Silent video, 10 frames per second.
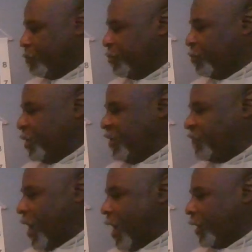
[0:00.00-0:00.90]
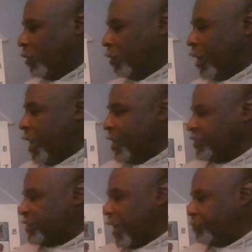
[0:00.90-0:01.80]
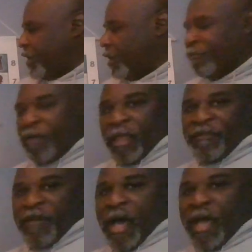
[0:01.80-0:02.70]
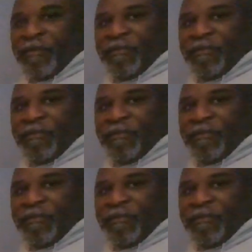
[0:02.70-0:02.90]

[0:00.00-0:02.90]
the B file and stopped at rank 5.